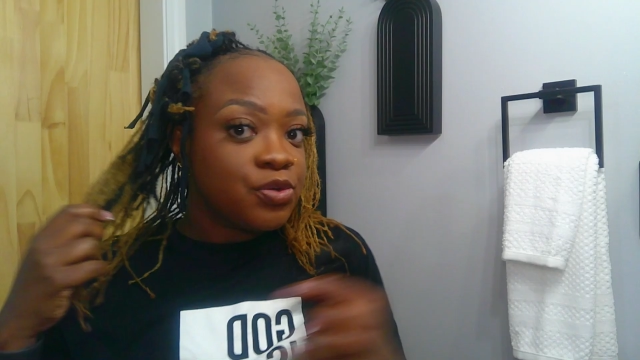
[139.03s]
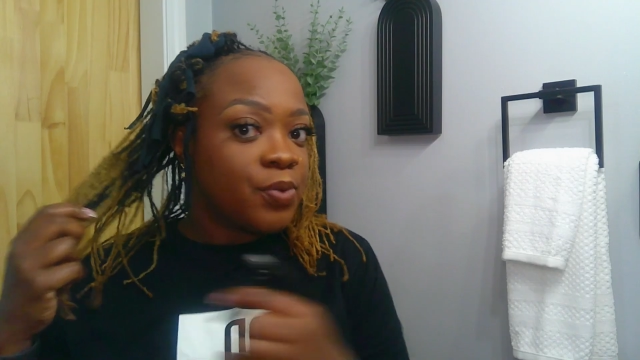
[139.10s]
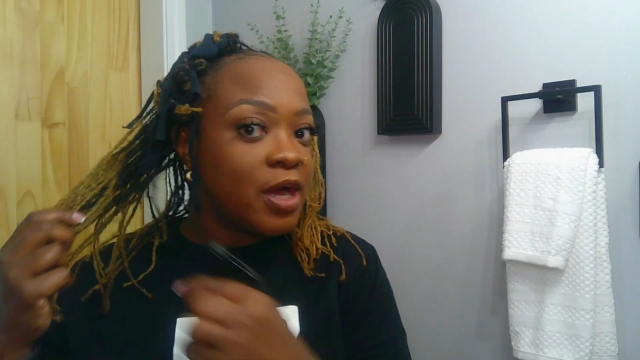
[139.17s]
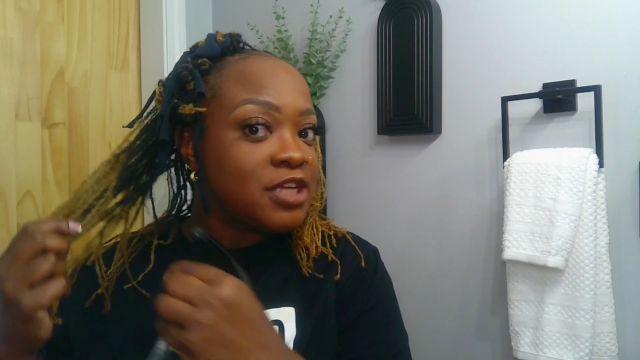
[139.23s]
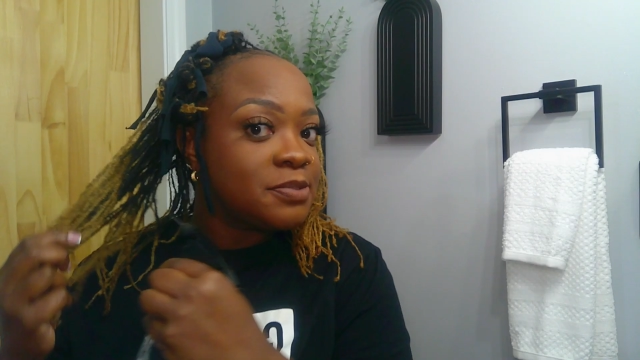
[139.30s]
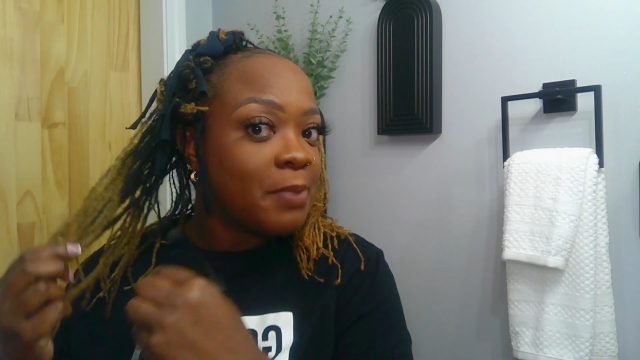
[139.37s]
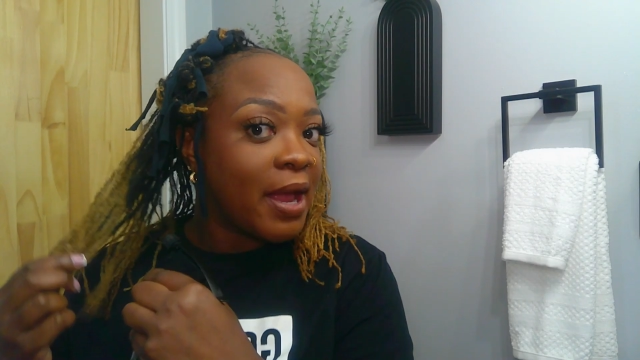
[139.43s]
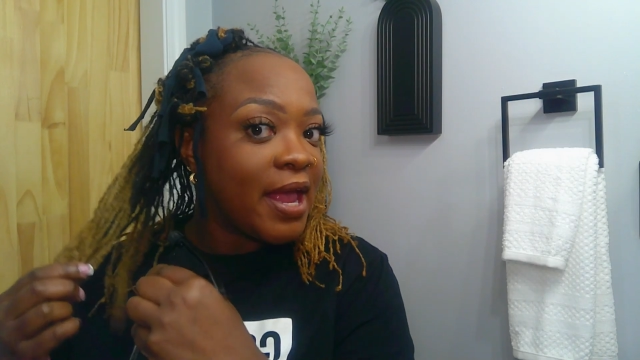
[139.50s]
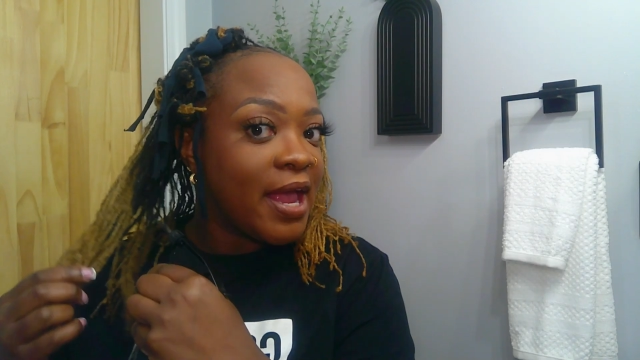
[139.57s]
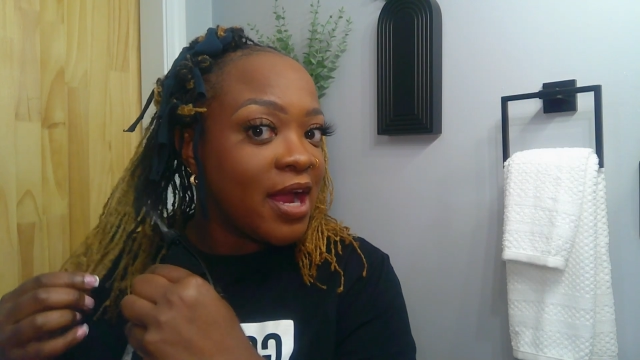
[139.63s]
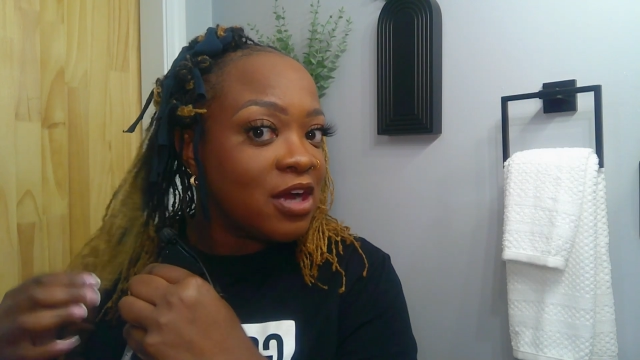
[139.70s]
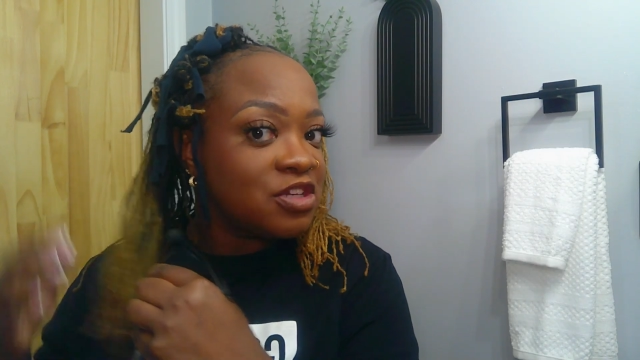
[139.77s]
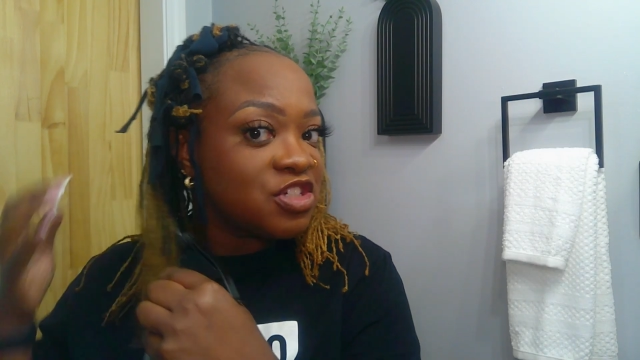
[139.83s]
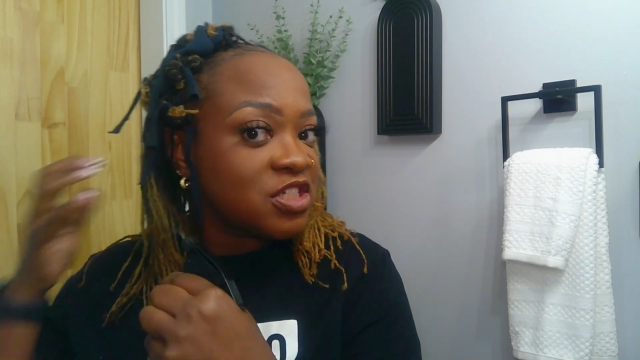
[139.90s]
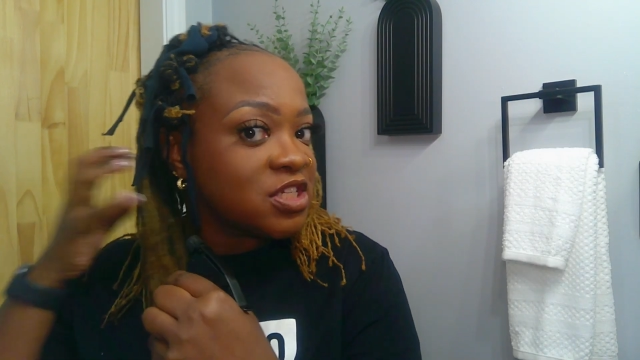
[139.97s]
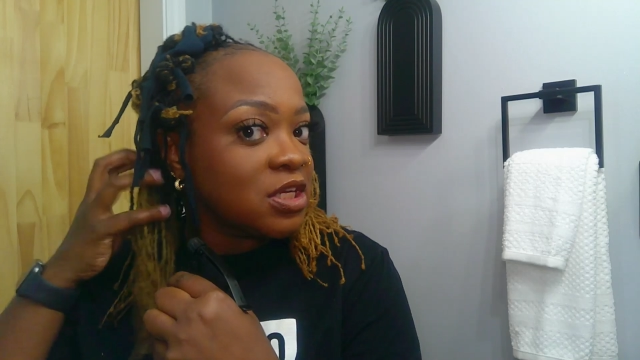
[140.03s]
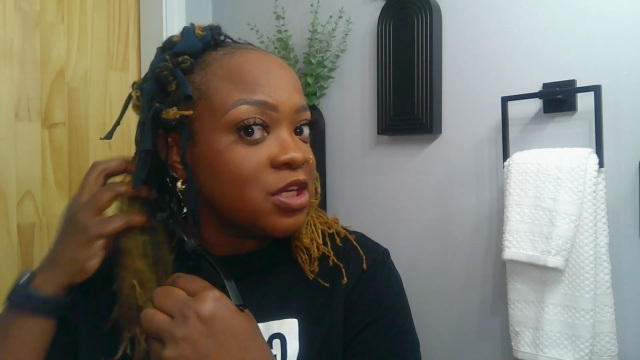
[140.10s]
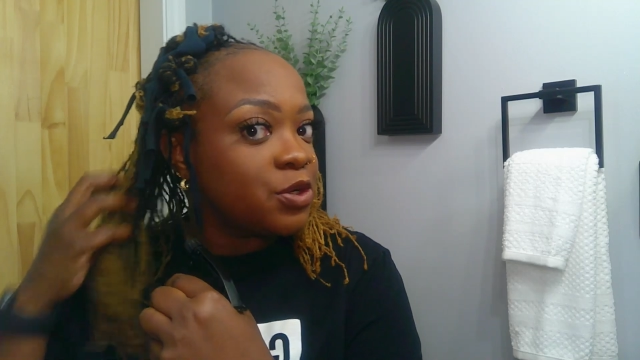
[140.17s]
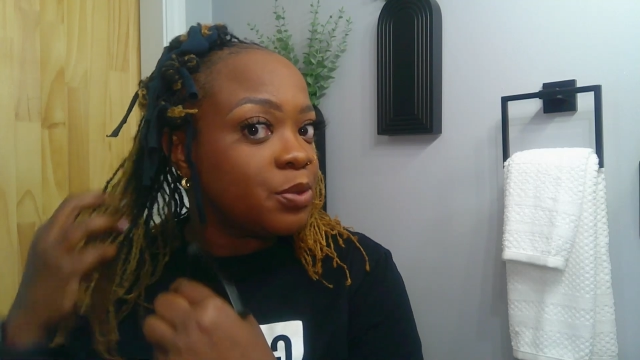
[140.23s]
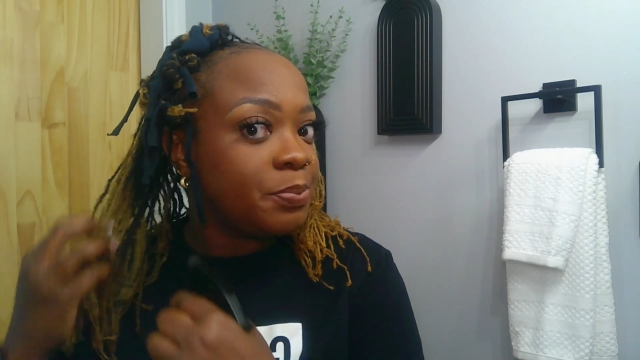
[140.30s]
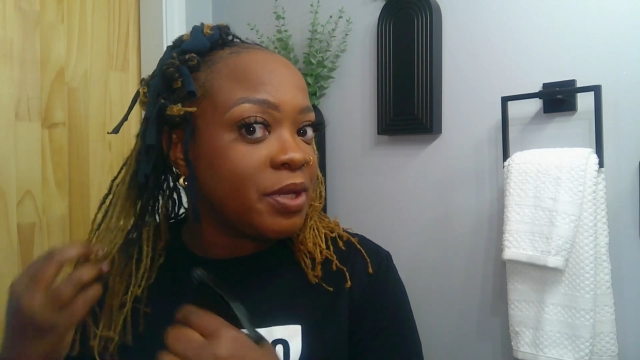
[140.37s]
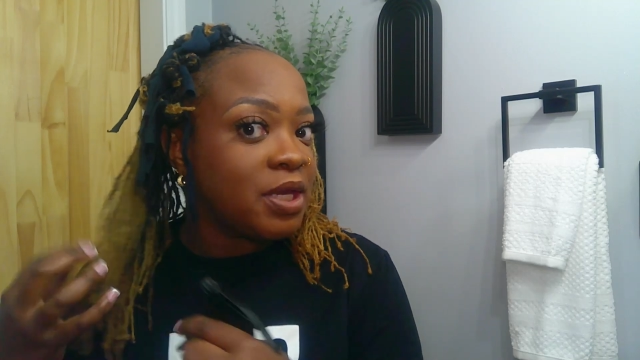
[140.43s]
Moisturize my hair just a
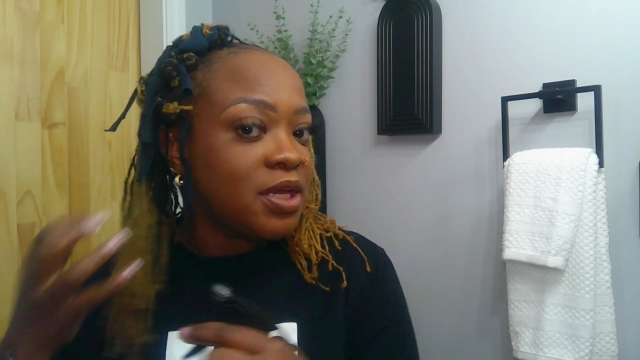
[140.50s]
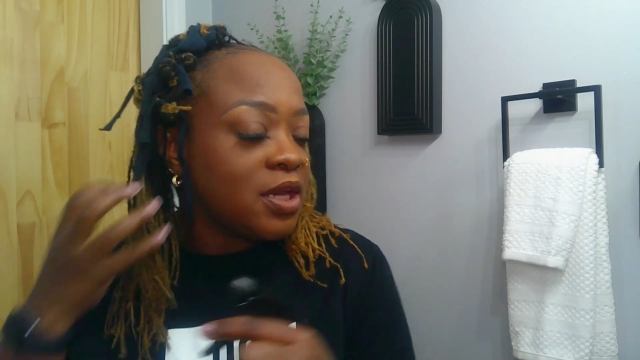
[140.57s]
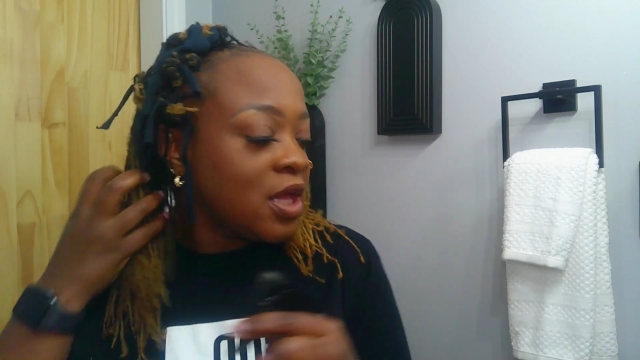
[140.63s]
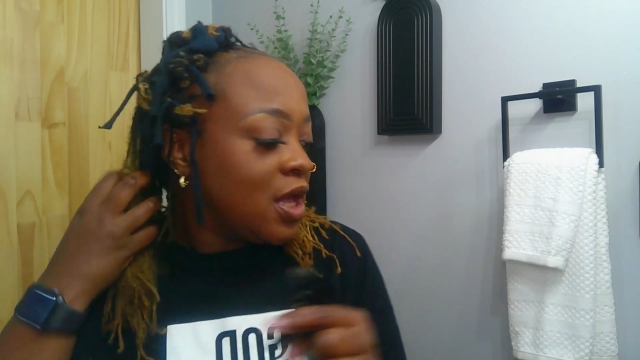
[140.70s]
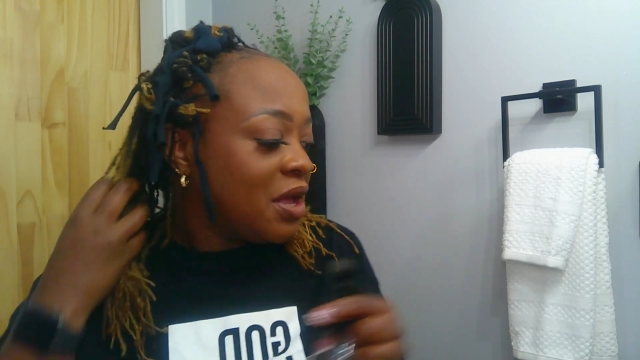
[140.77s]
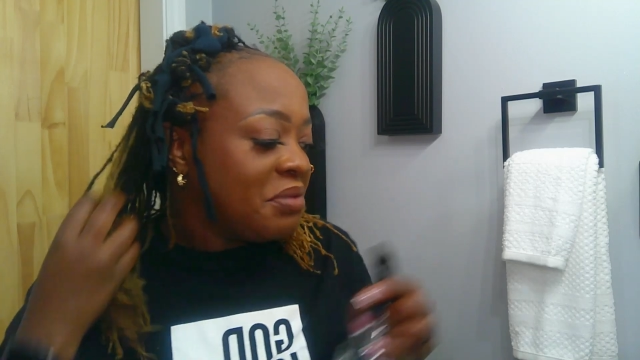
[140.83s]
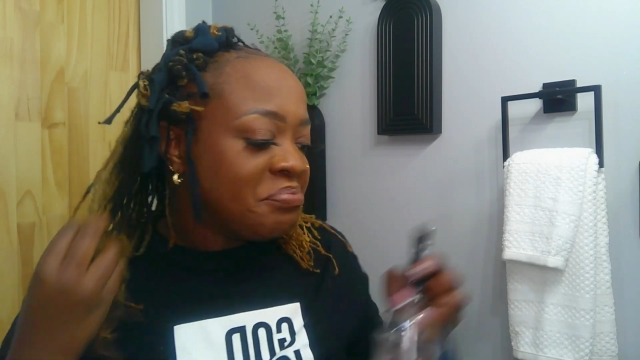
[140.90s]
little bit.